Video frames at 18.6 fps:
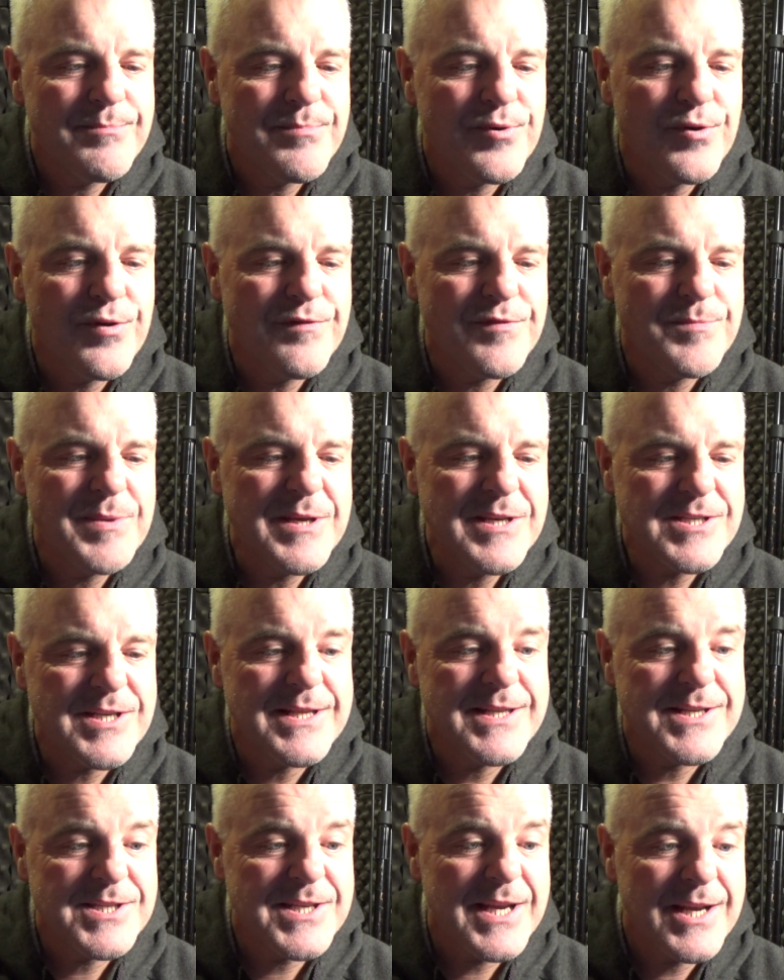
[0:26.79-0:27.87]
improved piece
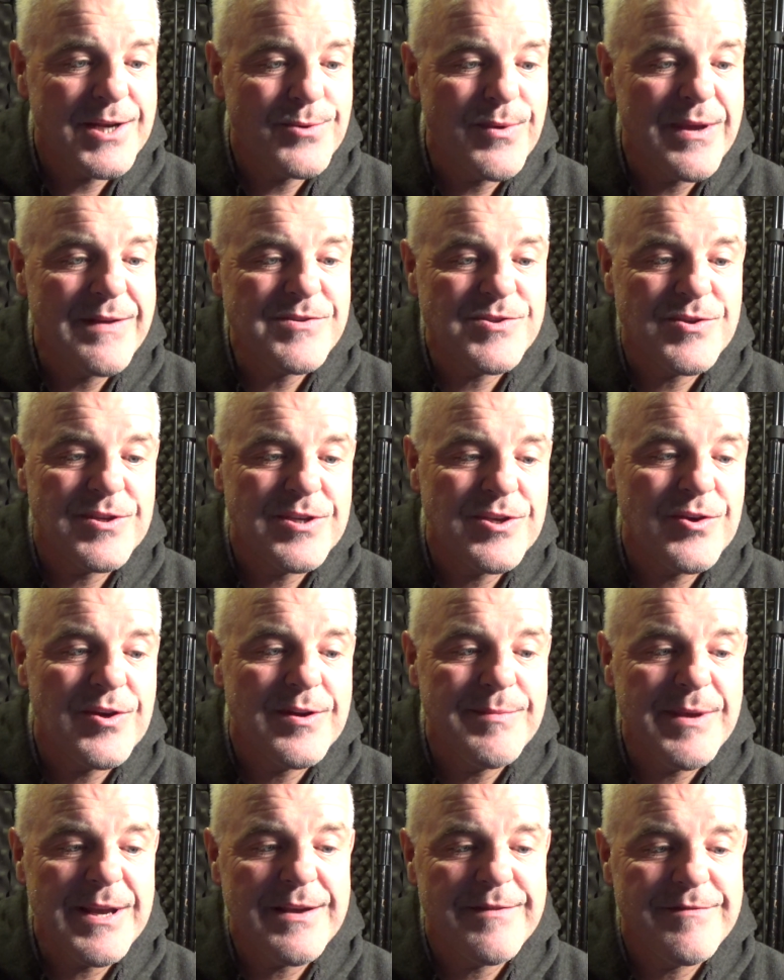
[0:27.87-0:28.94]
in the second wave so that you
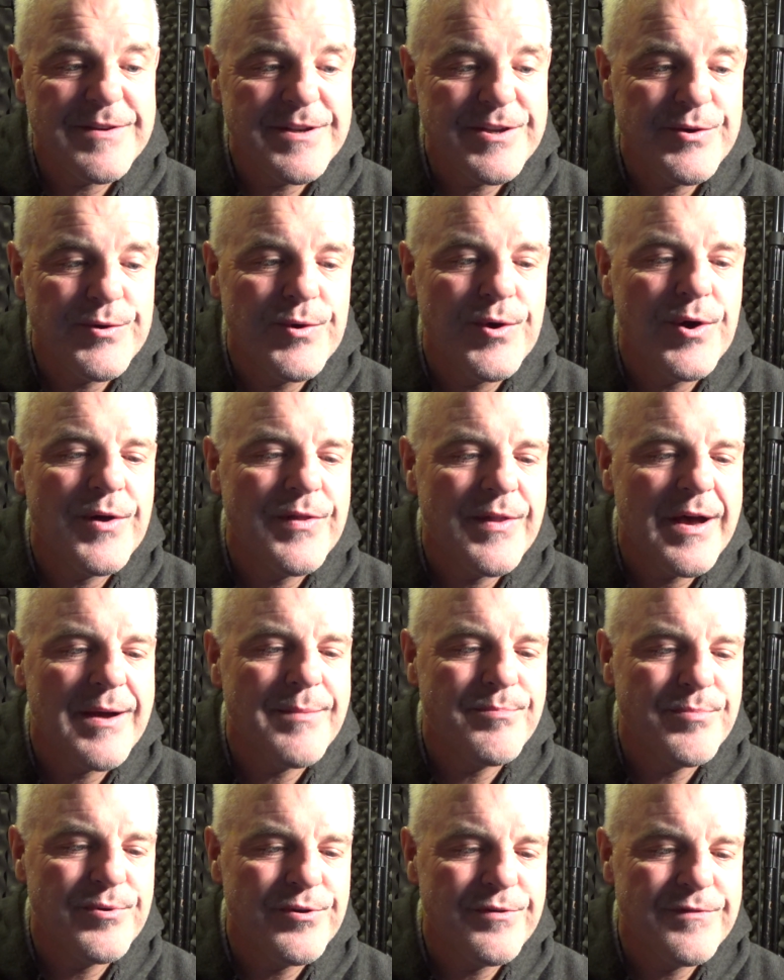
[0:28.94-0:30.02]
can make a video on that
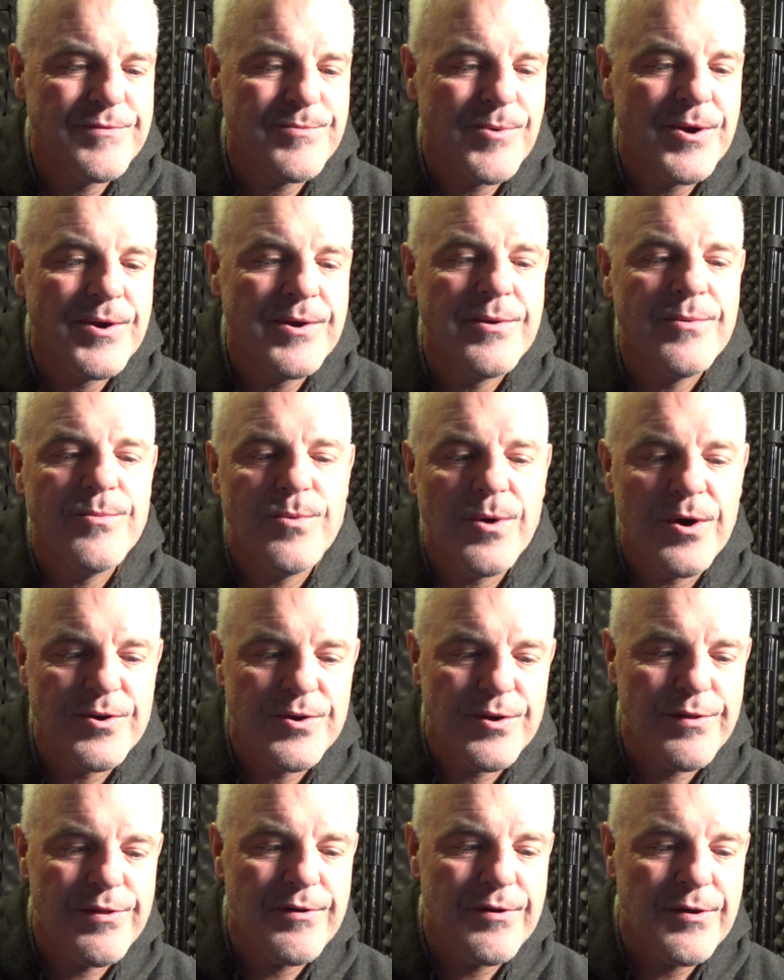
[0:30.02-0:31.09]
improved one. What are
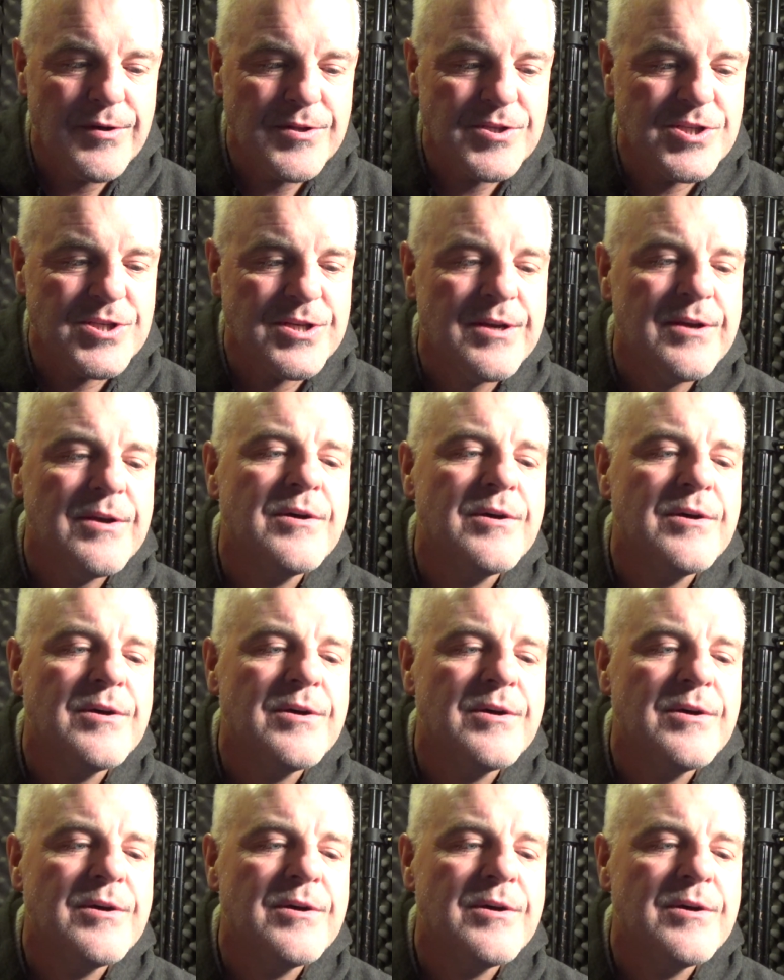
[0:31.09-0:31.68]
your thoughts?